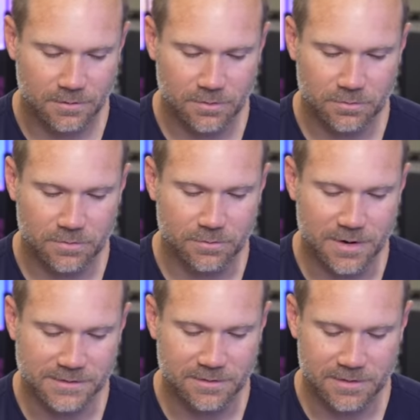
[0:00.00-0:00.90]
Go through the
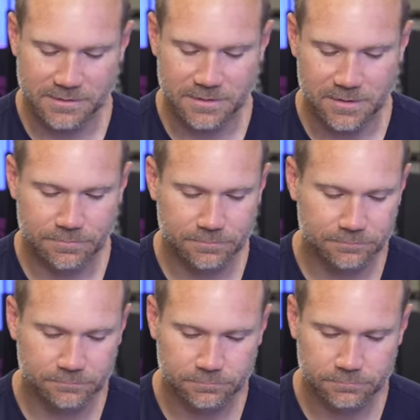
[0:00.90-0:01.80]
rest of these here.
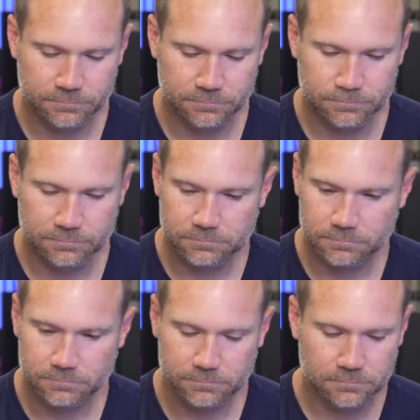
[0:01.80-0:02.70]

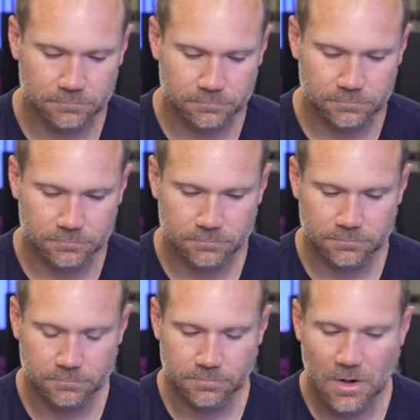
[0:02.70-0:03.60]
Yeah, wish that was a
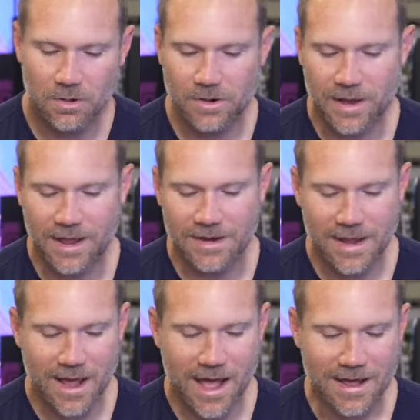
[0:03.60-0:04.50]
rookie, but oh, oh look, well. I got an
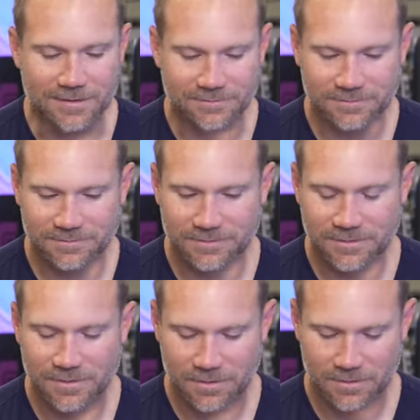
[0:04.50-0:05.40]
AI. Oh,
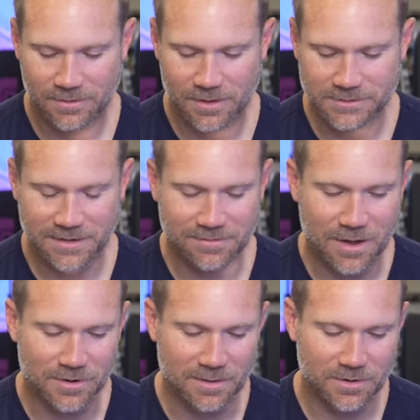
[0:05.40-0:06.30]
cool. I'll i saw
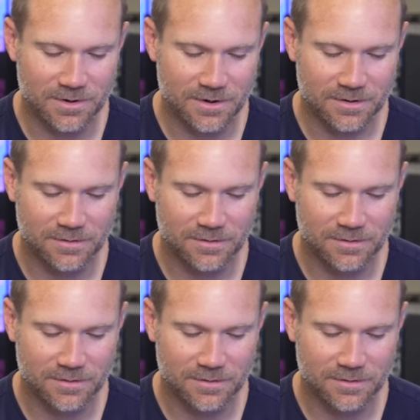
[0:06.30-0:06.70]
him last night here. at